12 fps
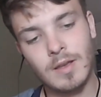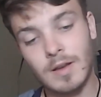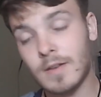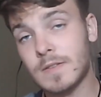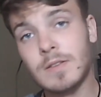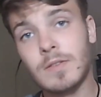
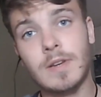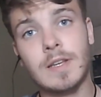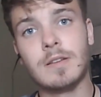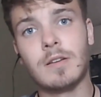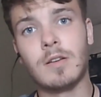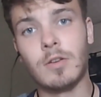I still
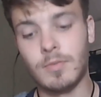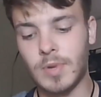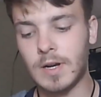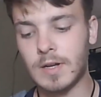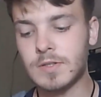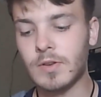need to glue
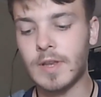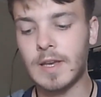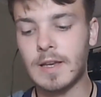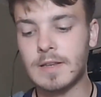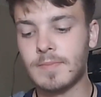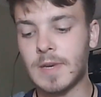parts on
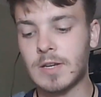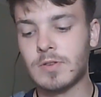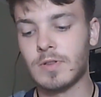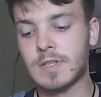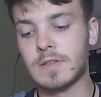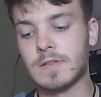here to make
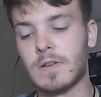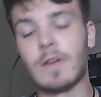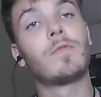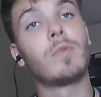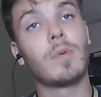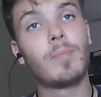sure this doesn't like
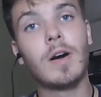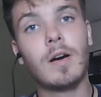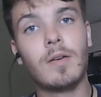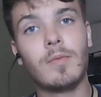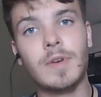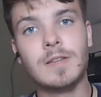fall
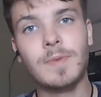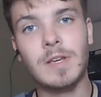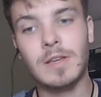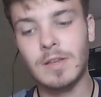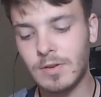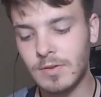apart when it's
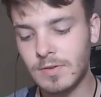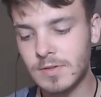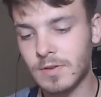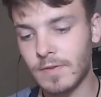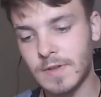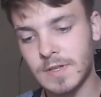being
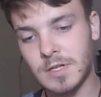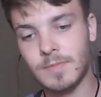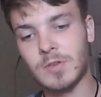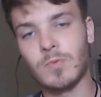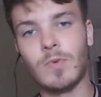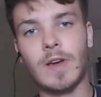used, or if there's too
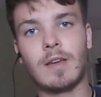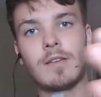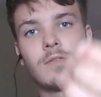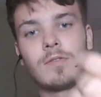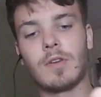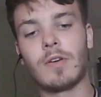much weight
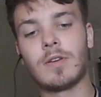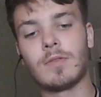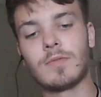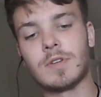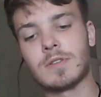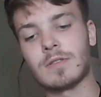load it
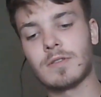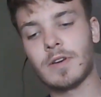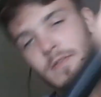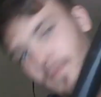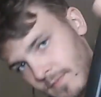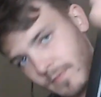will just
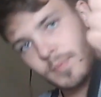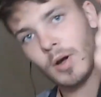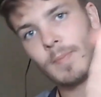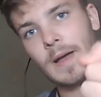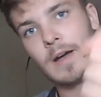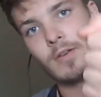kind of
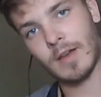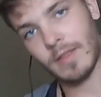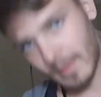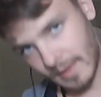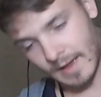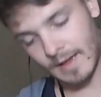pop out
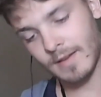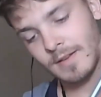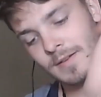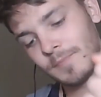like that.